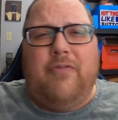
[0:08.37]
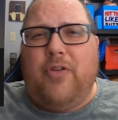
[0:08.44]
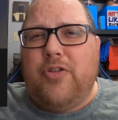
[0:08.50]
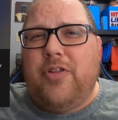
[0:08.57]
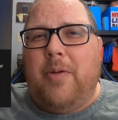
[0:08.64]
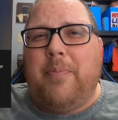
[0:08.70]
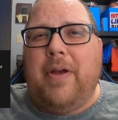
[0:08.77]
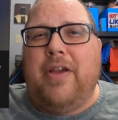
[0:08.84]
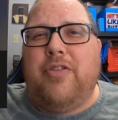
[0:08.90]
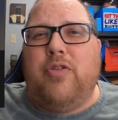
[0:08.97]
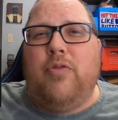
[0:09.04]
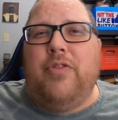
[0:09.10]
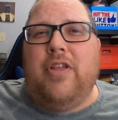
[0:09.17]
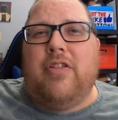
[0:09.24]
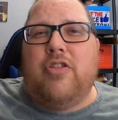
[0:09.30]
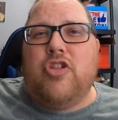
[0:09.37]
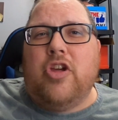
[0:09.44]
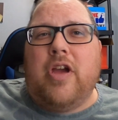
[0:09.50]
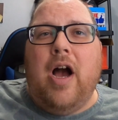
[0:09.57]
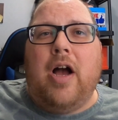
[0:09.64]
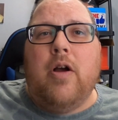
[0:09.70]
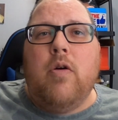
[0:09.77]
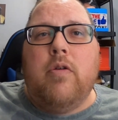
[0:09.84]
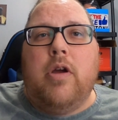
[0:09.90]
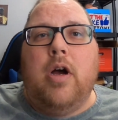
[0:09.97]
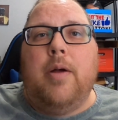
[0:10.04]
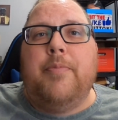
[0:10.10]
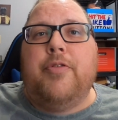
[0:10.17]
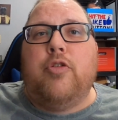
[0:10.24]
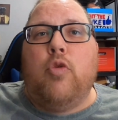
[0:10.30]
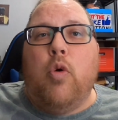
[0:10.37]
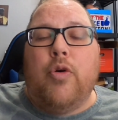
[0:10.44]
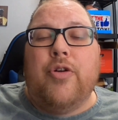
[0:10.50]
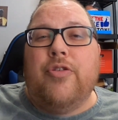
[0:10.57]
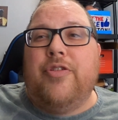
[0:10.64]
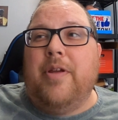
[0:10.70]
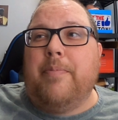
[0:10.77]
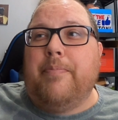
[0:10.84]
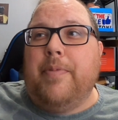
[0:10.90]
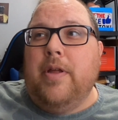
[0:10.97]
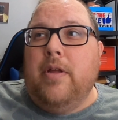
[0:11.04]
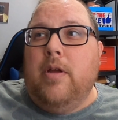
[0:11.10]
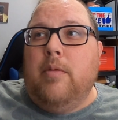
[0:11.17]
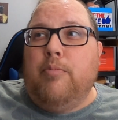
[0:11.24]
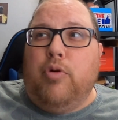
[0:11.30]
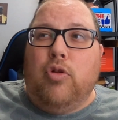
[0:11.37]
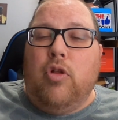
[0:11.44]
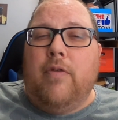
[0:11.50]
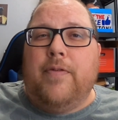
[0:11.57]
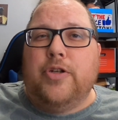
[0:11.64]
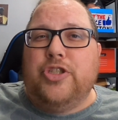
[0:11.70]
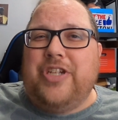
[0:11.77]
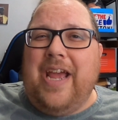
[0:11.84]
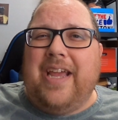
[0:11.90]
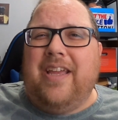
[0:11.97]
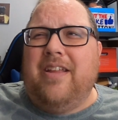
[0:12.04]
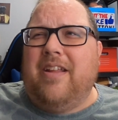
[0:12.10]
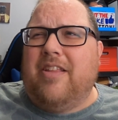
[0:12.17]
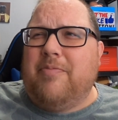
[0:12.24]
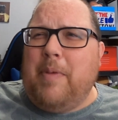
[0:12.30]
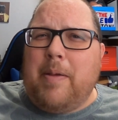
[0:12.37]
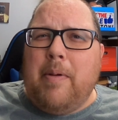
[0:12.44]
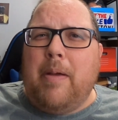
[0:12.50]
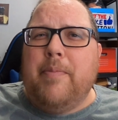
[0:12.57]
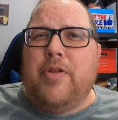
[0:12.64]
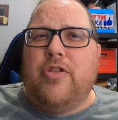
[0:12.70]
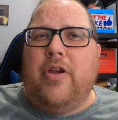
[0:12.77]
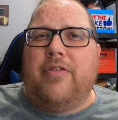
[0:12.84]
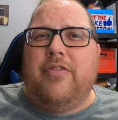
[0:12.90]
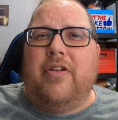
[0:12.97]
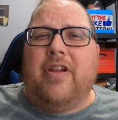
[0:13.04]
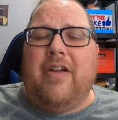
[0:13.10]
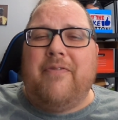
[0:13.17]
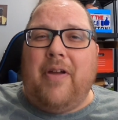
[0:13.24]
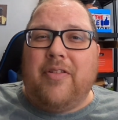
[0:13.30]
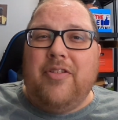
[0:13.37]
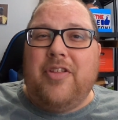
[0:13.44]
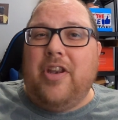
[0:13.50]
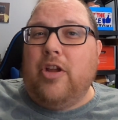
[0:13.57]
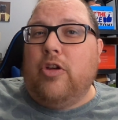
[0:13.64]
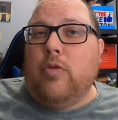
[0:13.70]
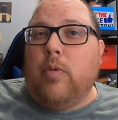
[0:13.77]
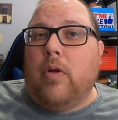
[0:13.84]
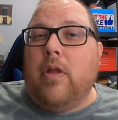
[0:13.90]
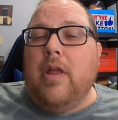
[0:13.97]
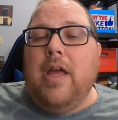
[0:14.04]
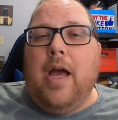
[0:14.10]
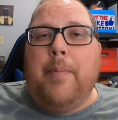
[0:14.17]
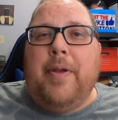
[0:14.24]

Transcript: First up, I sold this Chicago Cubs quarter zip pullover jacket. It's made by Majestic. I found this at a Goodwill.